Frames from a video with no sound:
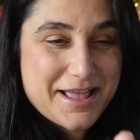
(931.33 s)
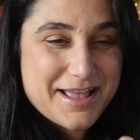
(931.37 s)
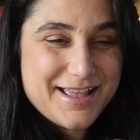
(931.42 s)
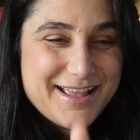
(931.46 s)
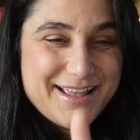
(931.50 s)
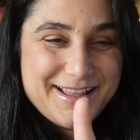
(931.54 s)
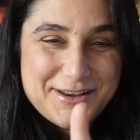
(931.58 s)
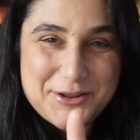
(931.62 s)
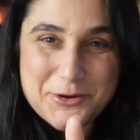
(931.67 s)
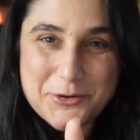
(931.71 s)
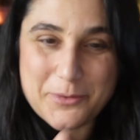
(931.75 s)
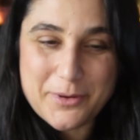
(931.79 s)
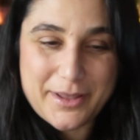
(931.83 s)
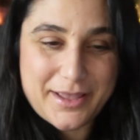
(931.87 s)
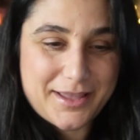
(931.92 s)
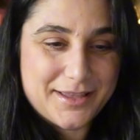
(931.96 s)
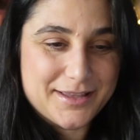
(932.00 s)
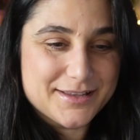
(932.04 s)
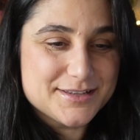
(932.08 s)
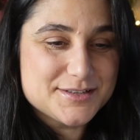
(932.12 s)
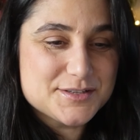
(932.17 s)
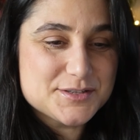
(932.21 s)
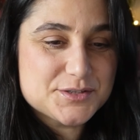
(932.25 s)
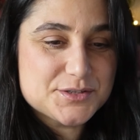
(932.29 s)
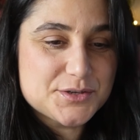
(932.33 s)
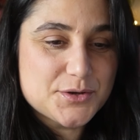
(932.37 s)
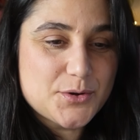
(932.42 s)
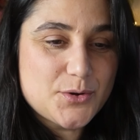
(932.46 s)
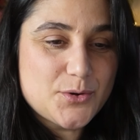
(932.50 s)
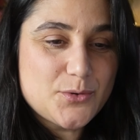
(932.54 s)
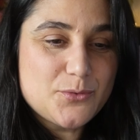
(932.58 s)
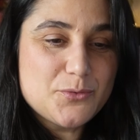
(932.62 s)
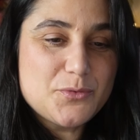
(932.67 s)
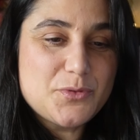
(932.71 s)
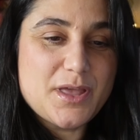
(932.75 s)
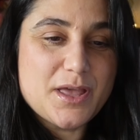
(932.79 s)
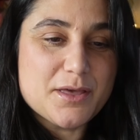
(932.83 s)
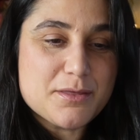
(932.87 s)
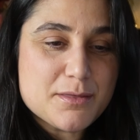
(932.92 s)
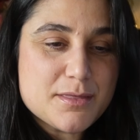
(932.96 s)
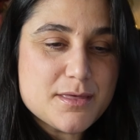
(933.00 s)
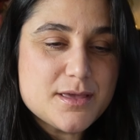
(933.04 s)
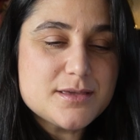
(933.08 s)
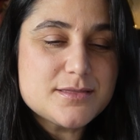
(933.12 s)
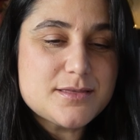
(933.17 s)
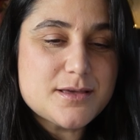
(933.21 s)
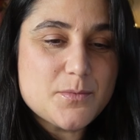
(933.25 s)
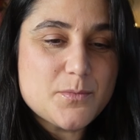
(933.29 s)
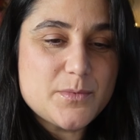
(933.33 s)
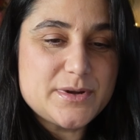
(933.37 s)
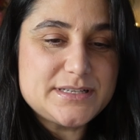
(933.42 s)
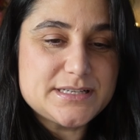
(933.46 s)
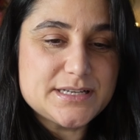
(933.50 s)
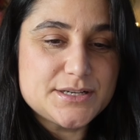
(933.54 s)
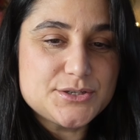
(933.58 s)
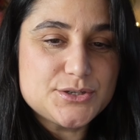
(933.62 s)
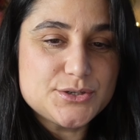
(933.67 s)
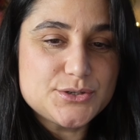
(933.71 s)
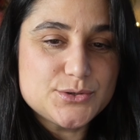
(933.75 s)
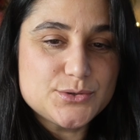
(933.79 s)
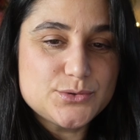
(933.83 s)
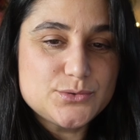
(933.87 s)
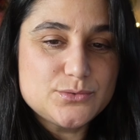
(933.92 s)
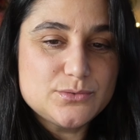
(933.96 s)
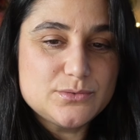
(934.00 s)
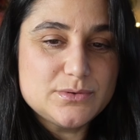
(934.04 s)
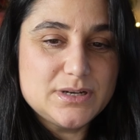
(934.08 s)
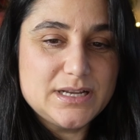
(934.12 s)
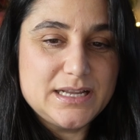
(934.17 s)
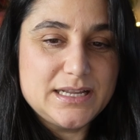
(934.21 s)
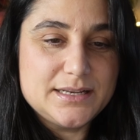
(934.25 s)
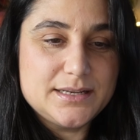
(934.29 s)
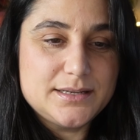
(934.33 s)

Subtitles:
Anyway, so the other thing that we tend to do